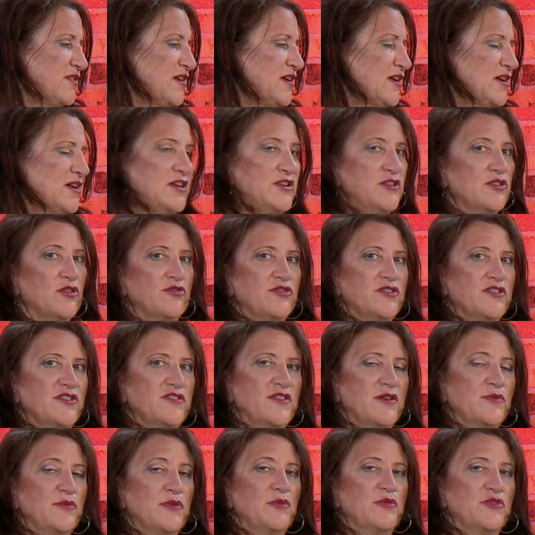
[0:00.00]
he noticed
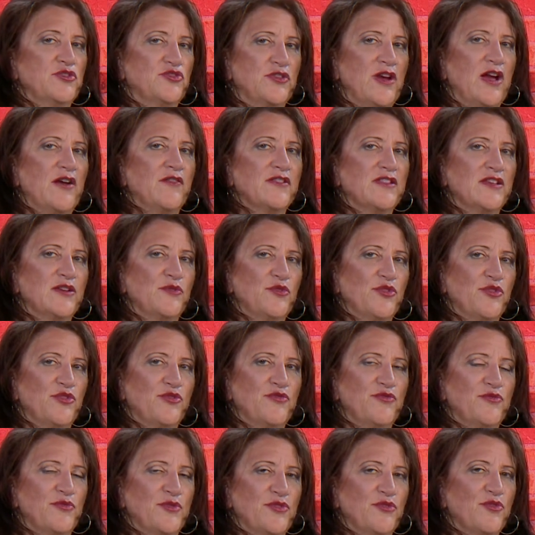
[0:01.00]
that we were traveling with,
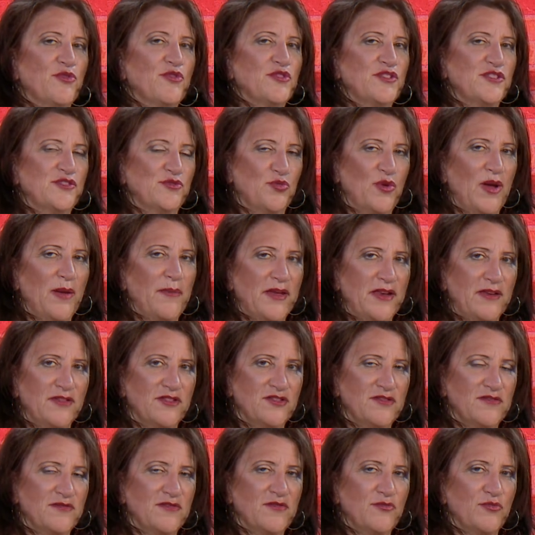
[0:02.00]
with all these women,
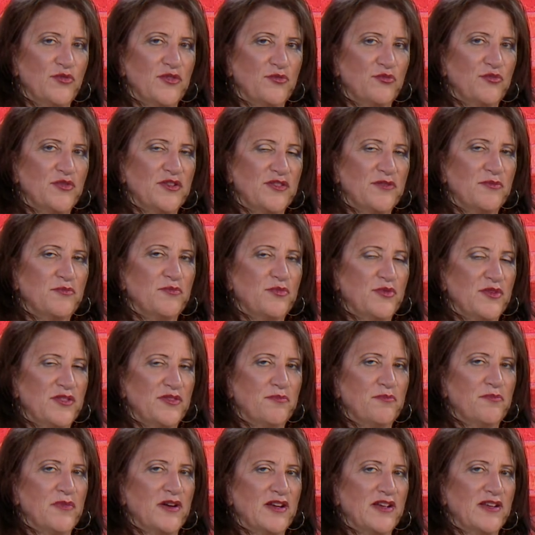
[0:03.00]
with with
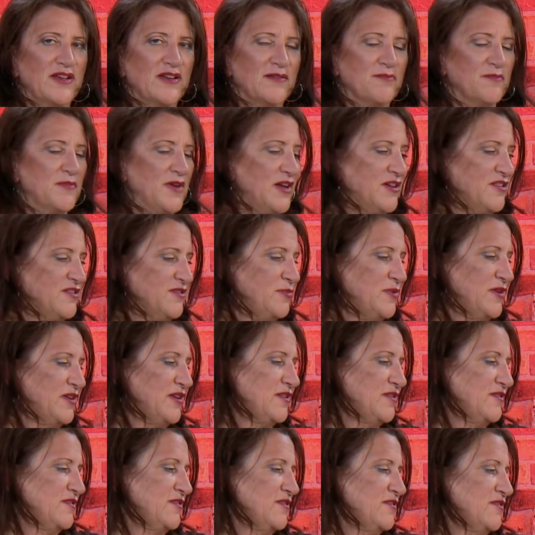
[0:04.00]
my um, husband.
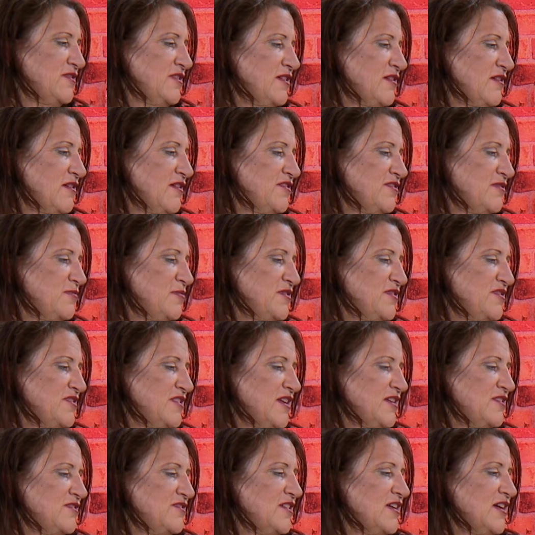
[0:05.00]
It says here, husband
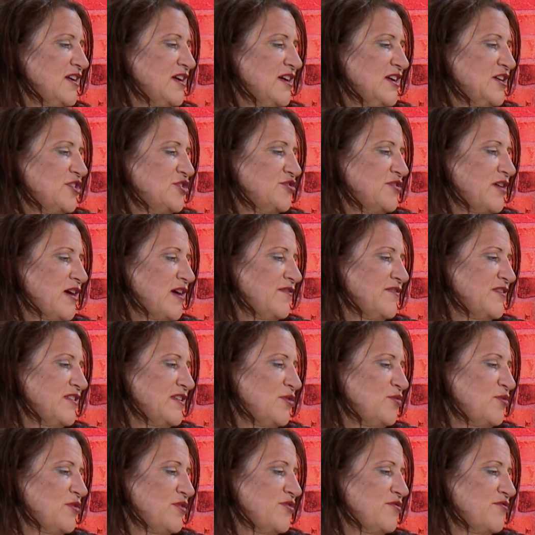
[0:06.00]
states, traveling
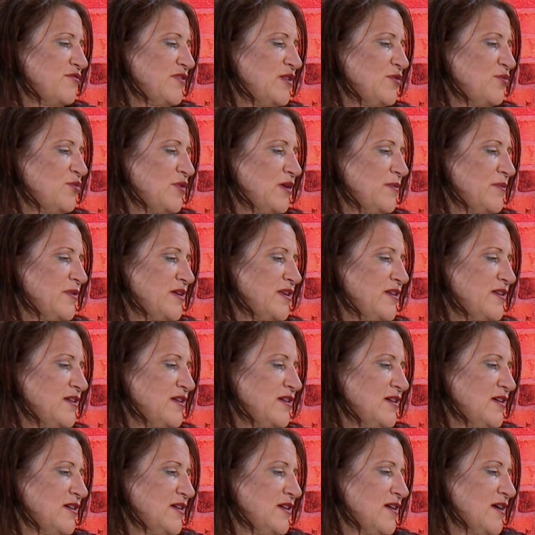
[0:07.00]
with three women.
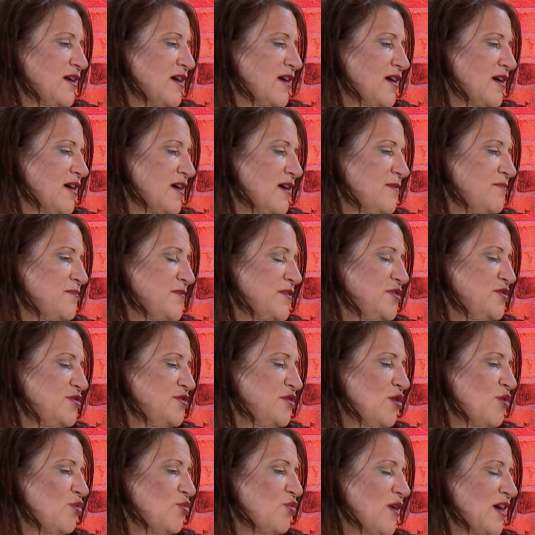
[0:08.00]
Um,
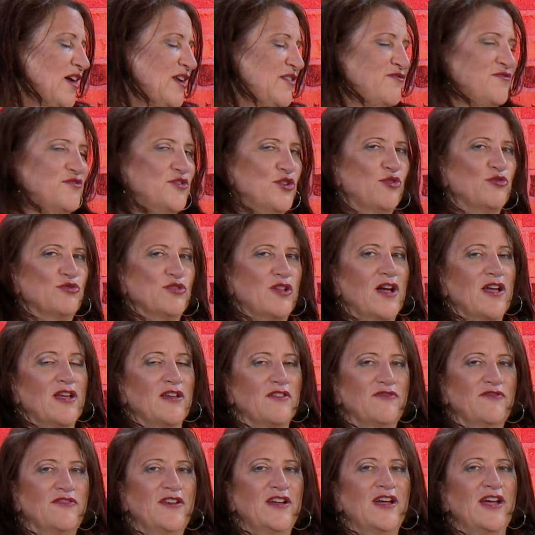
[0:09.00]
no wife, no
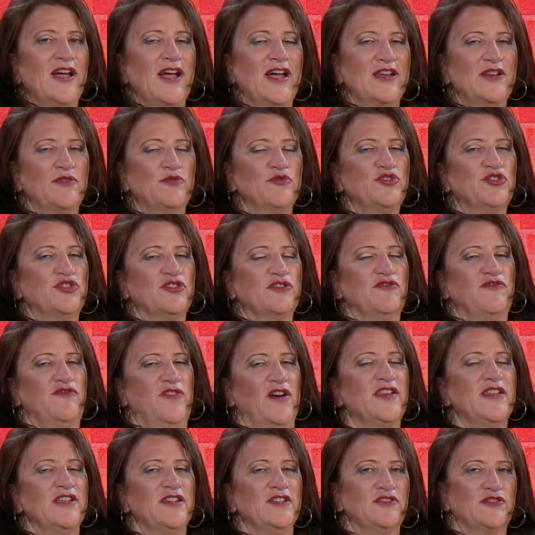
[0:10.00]
life. And it was just
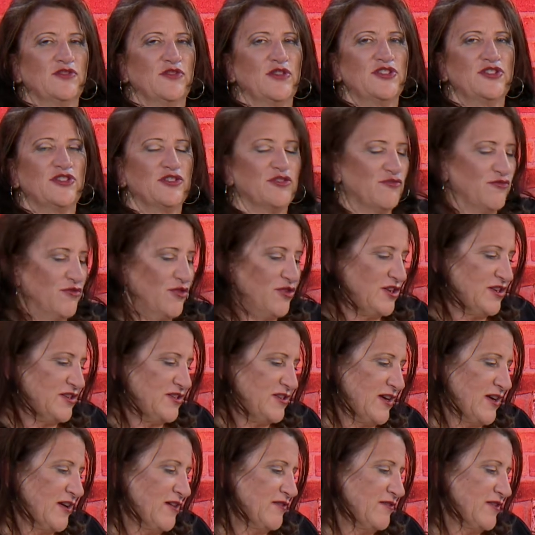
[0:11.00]
funny, so I just wrote it
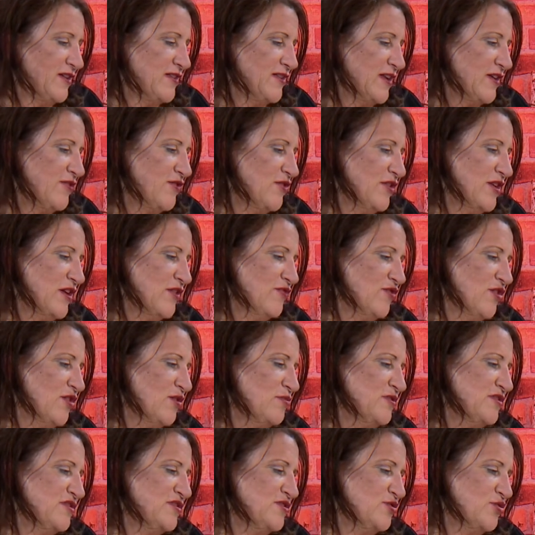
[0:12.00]
down. And I wrote here Rome
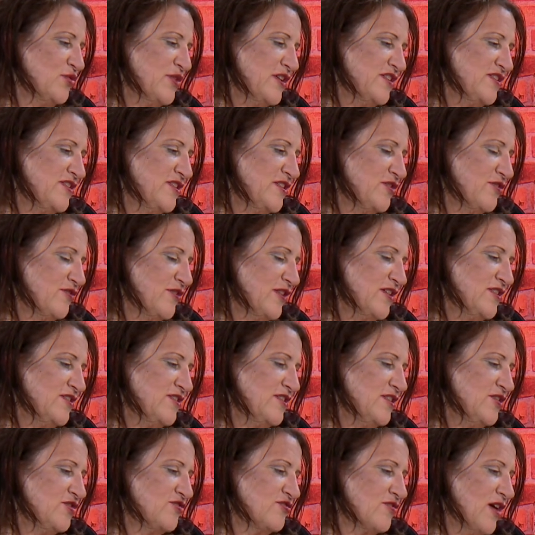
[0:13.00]
is noisy,
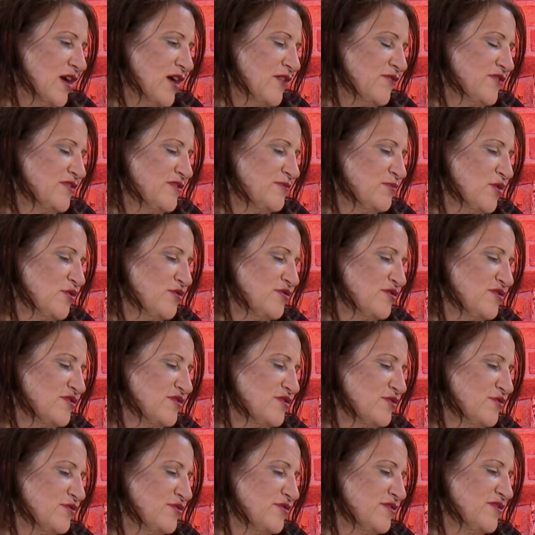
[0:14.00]
crazy, drivers, motor
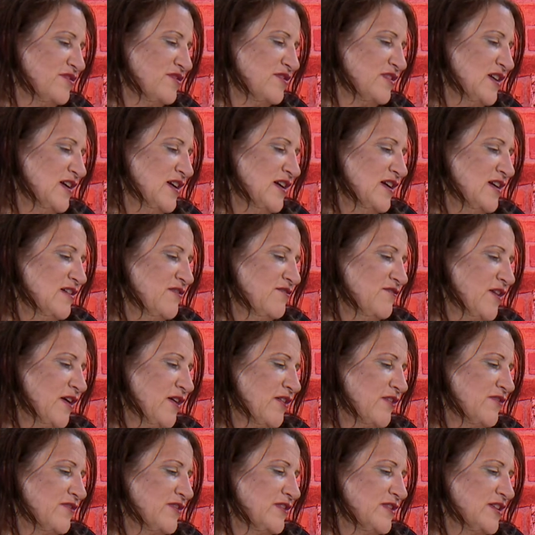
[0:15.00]
scooters,
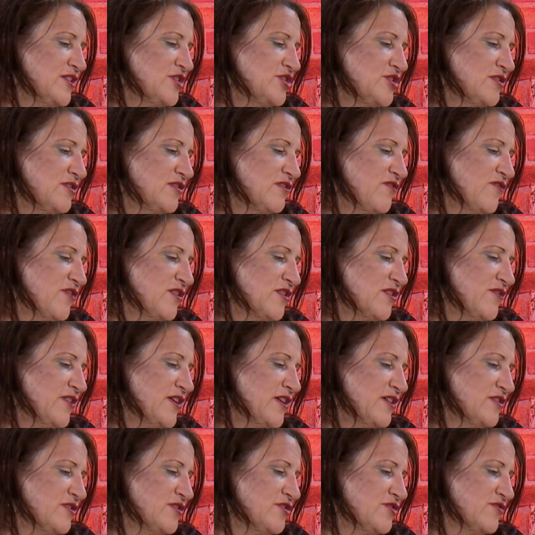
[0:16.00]
very religious, full of
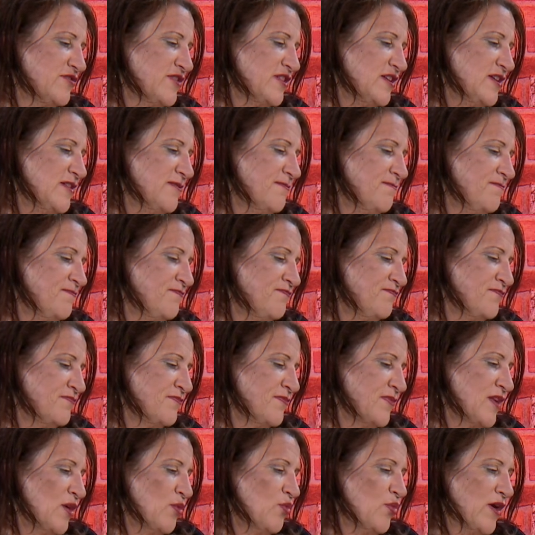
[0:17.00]
history,
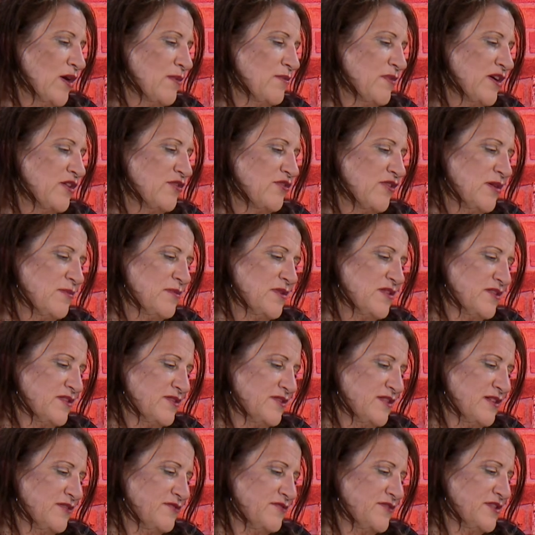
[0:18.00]
where my grandmother
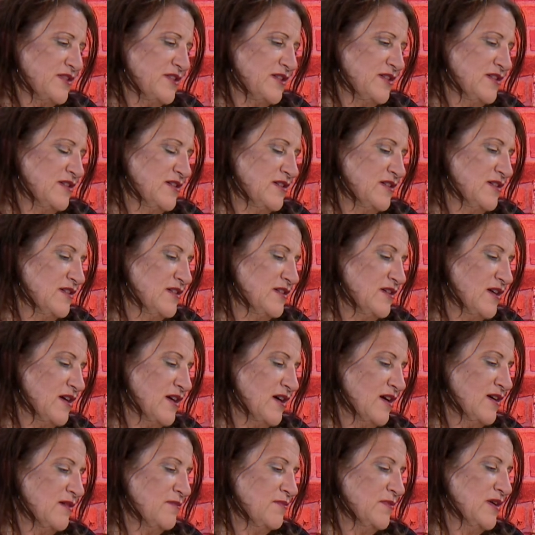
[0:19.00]
lived.
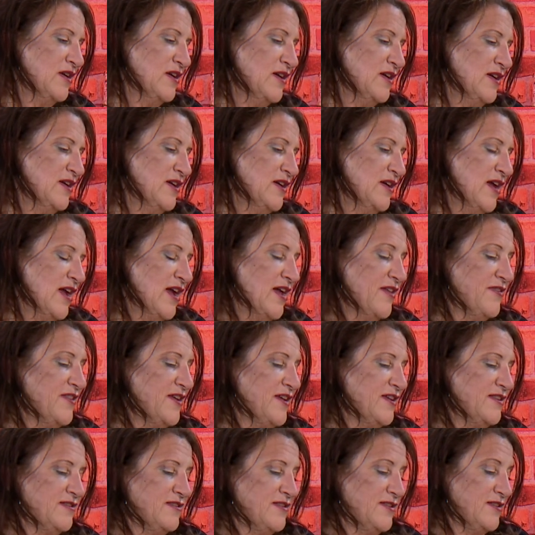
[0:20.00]
Um, and
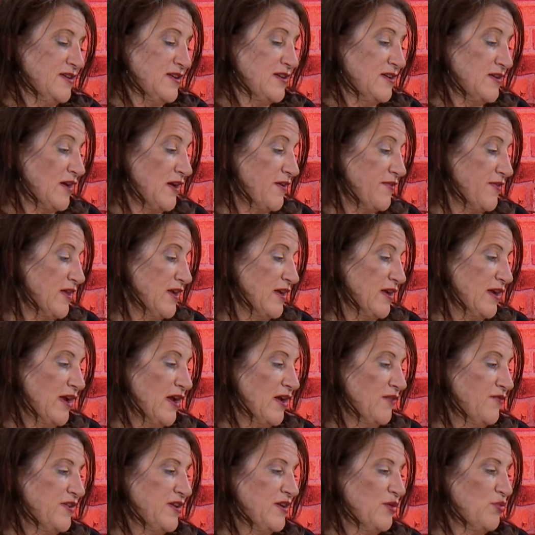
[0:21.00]
then and then I
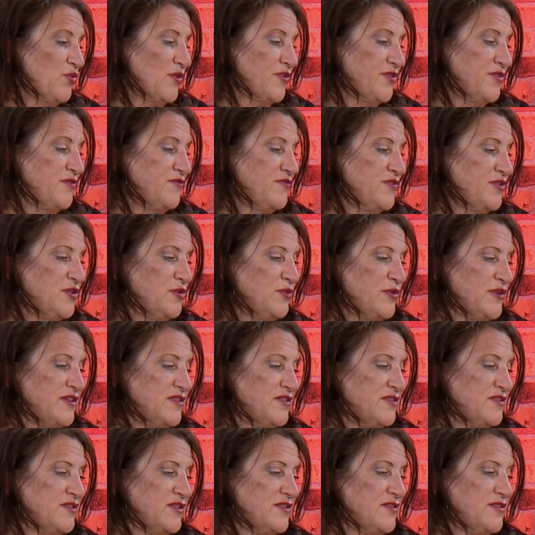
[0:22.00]
have here what the view
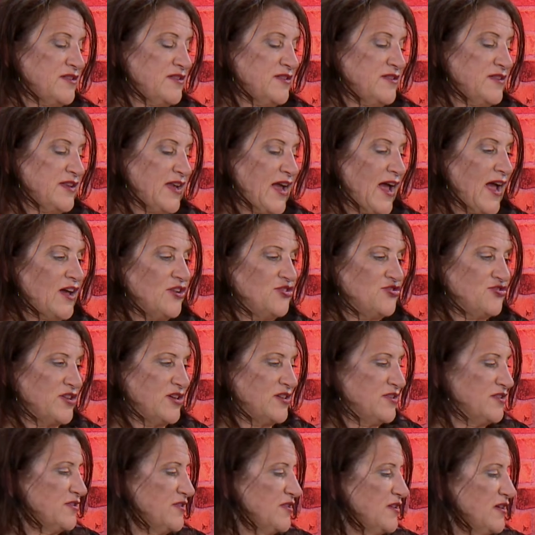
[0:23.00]
is, and then the
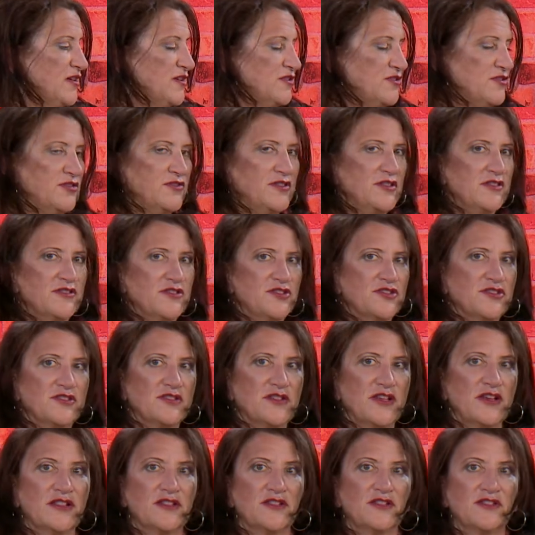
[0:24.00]
address. So these are just
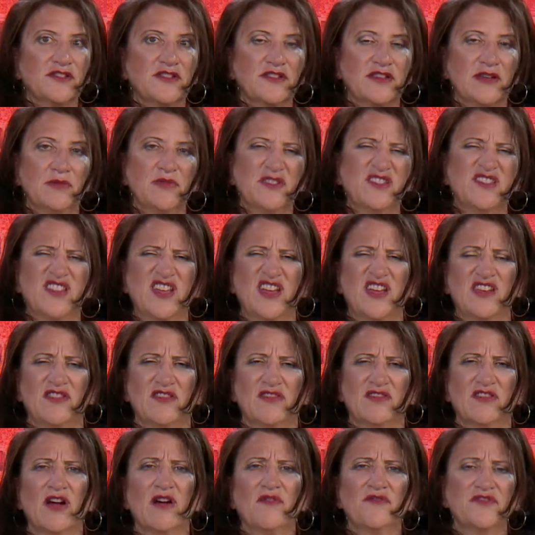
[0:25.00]
like little tidbits that are
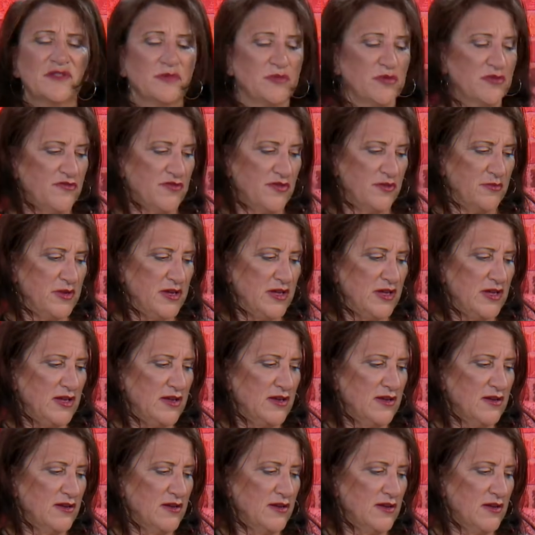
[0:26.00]
comfortable for me.
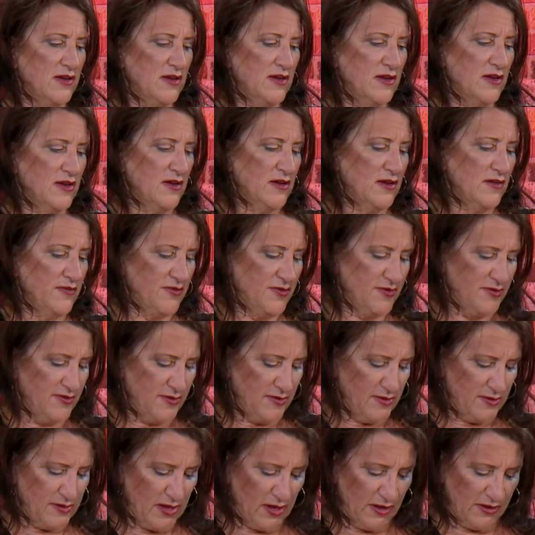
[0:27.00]

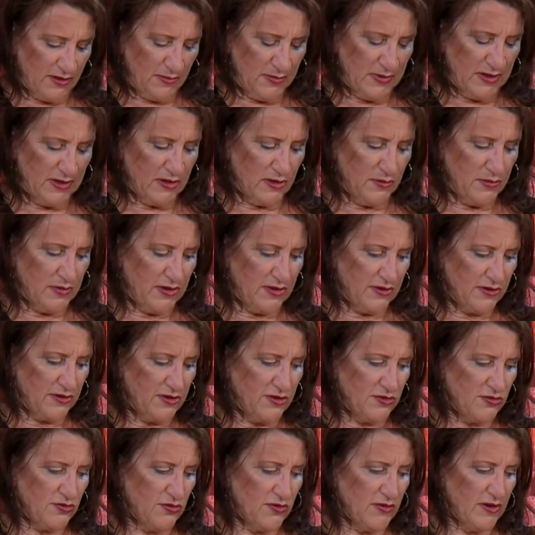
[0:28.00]
Tells me a little bit of the
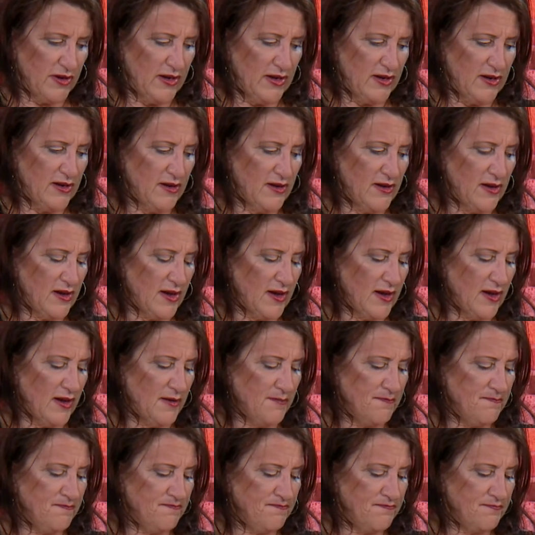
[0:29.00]
story.
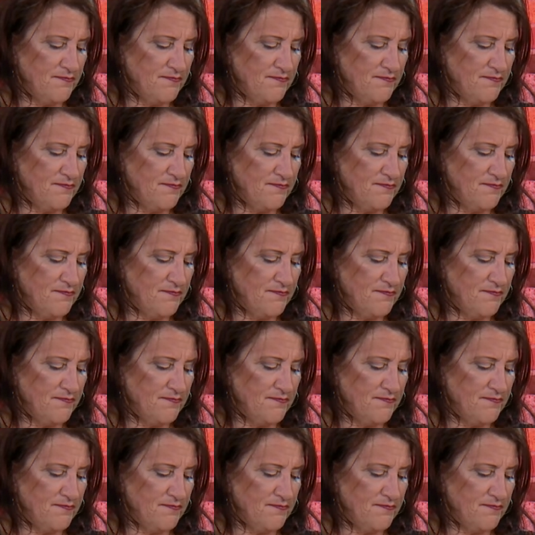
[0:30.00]
Um,